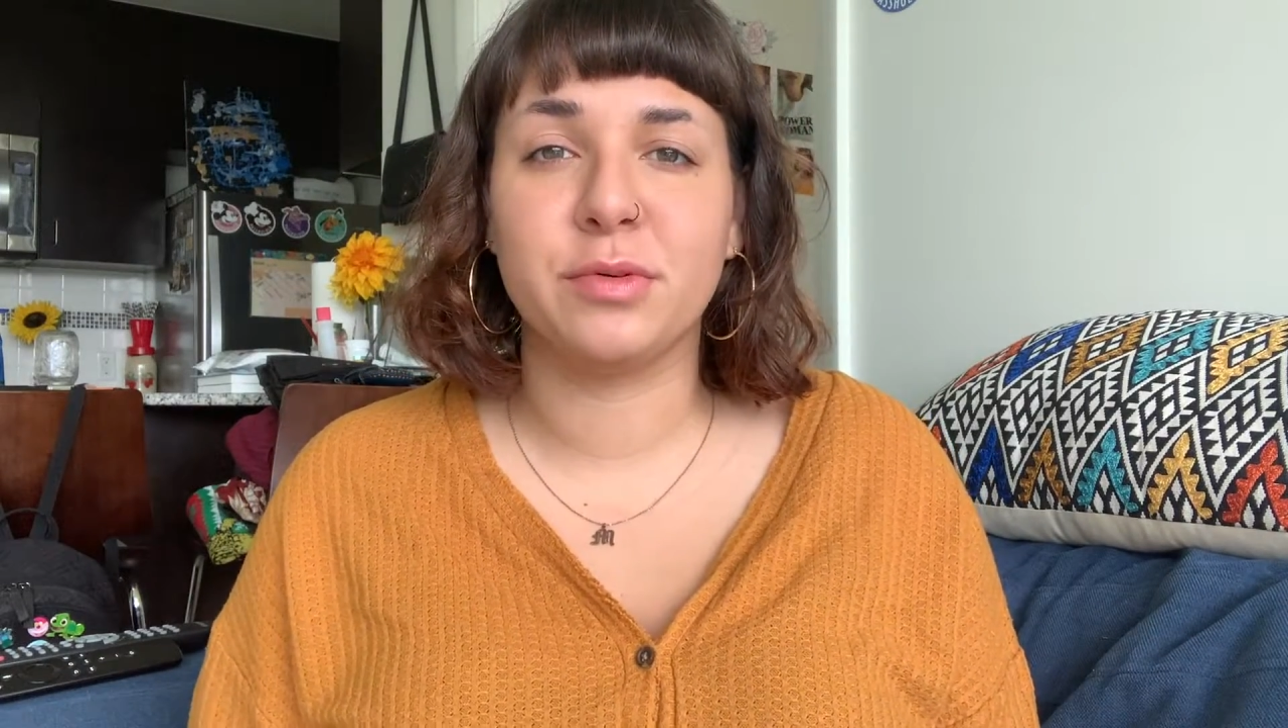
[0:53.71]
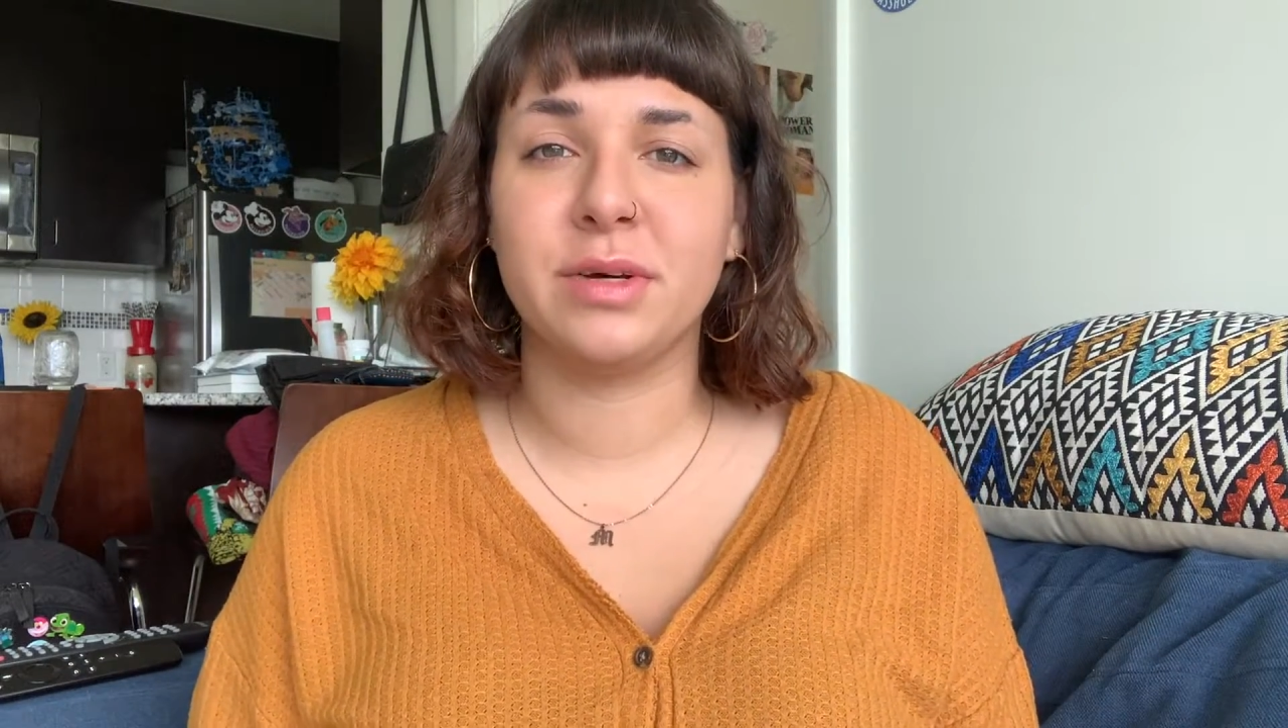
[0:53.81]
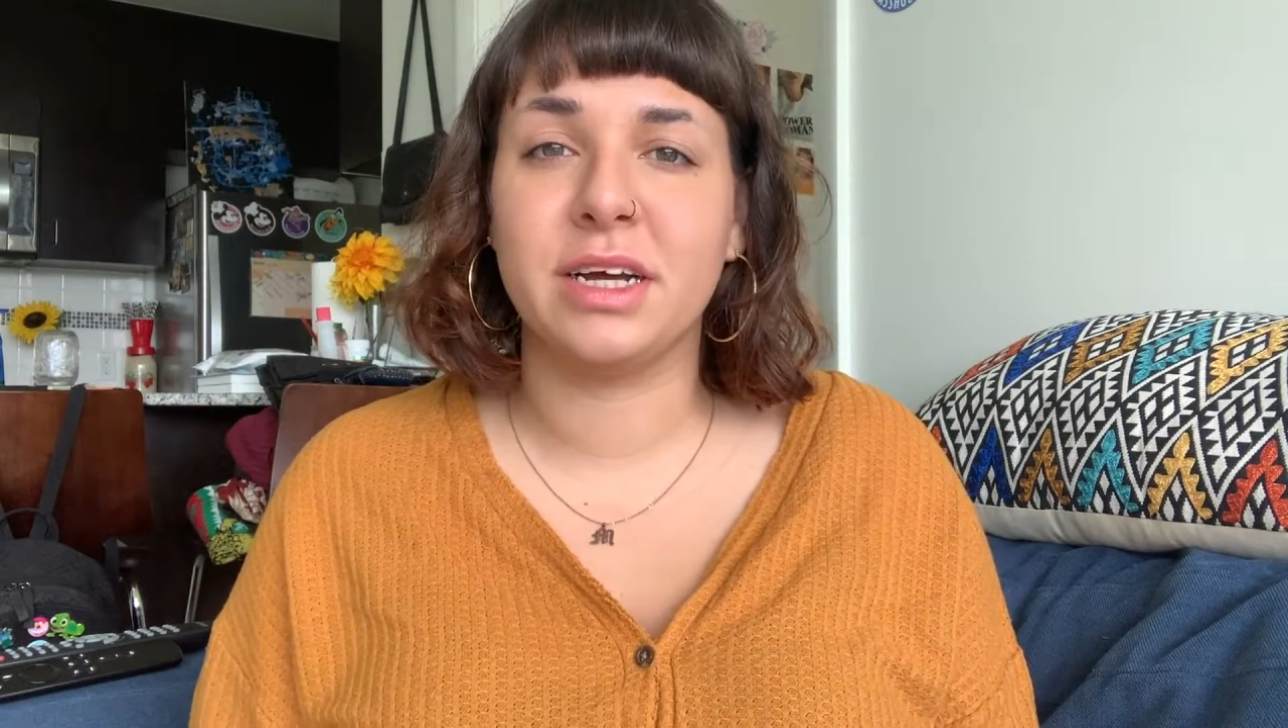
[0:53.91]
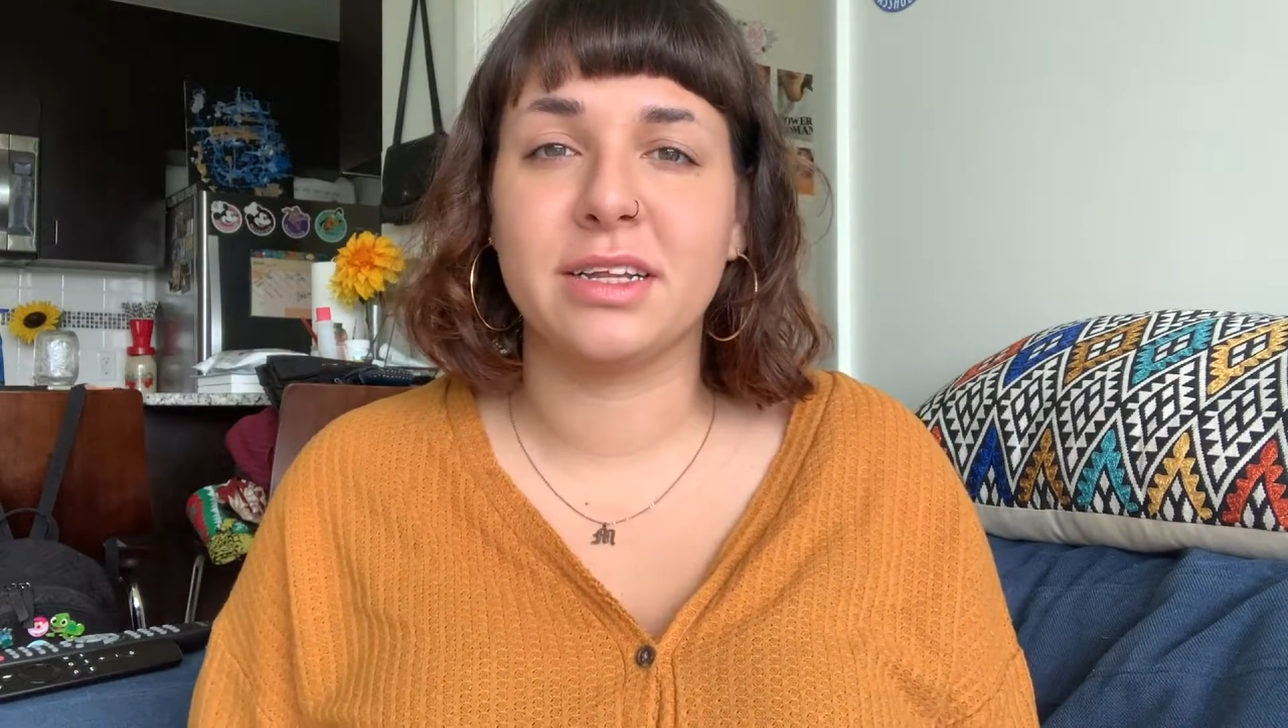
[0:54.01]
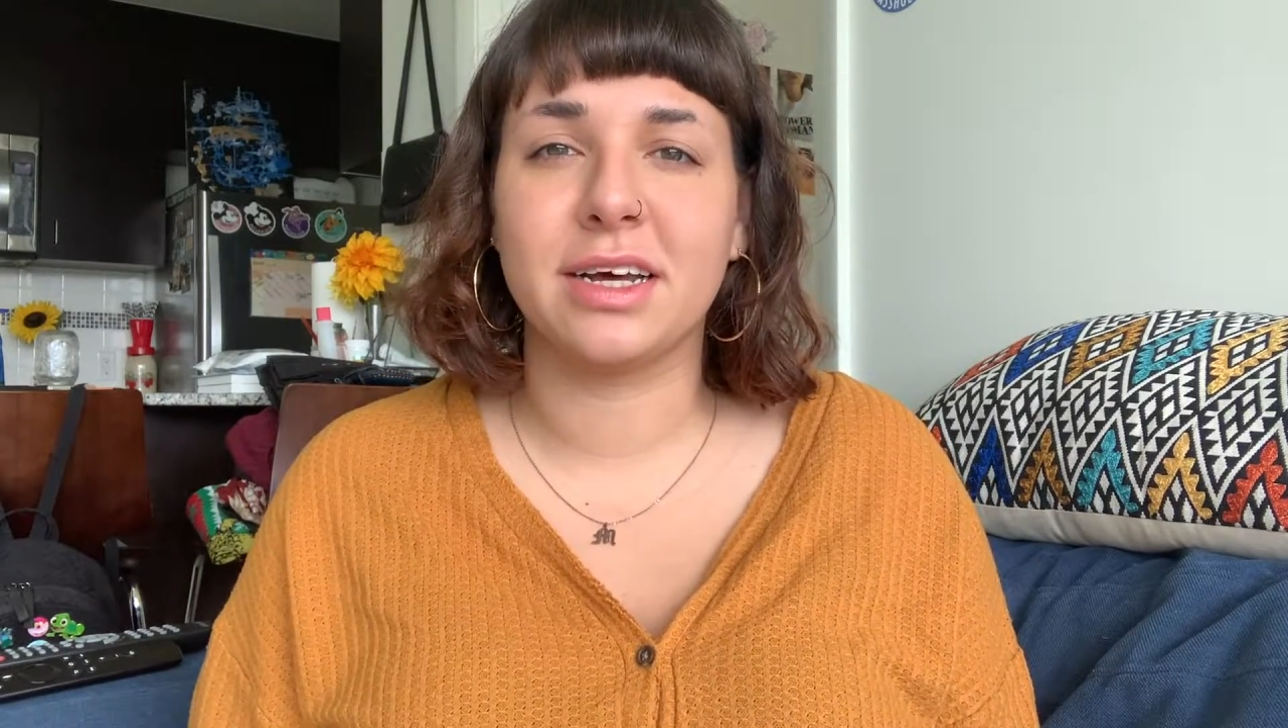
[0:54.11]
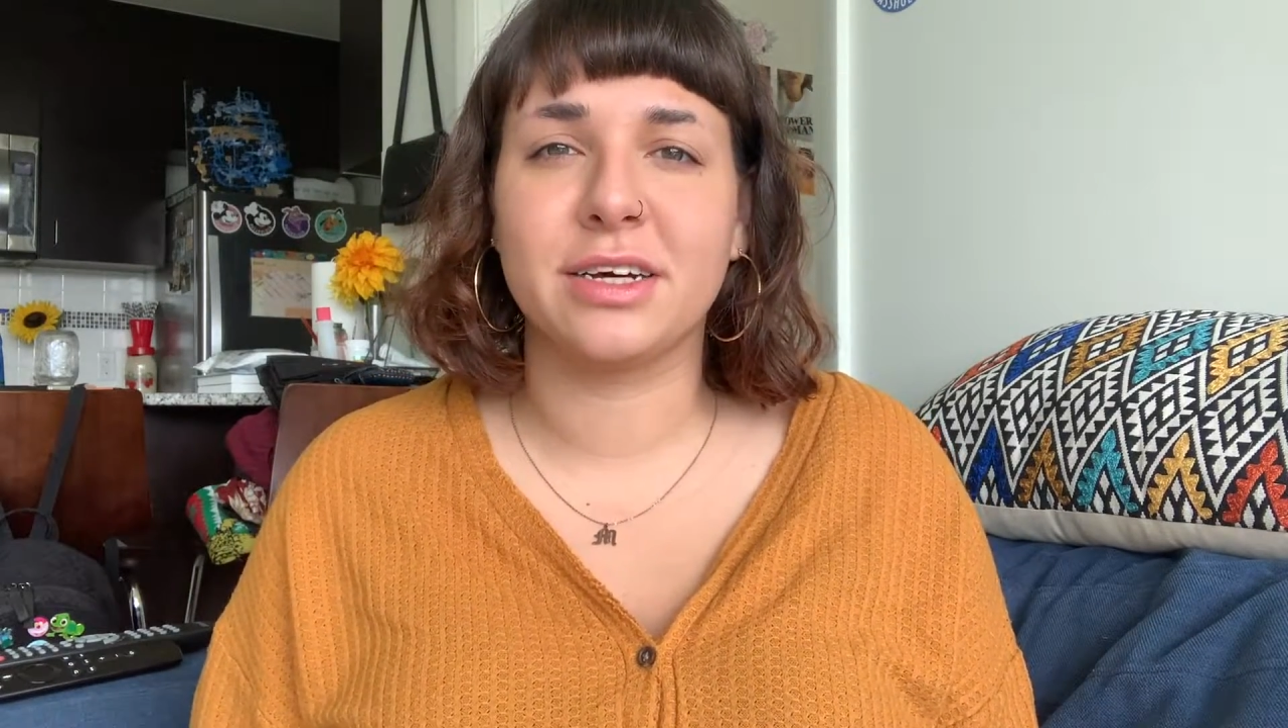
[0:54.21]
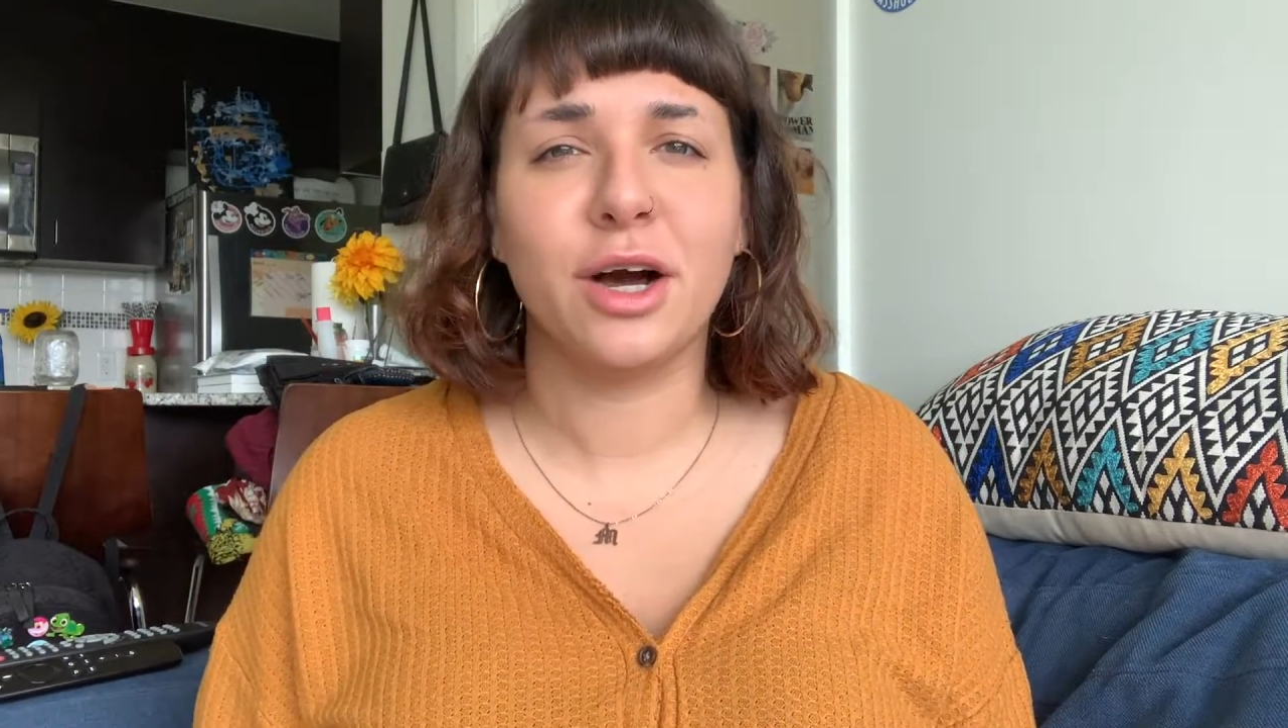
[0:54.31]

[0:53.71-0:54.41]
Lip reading: being like,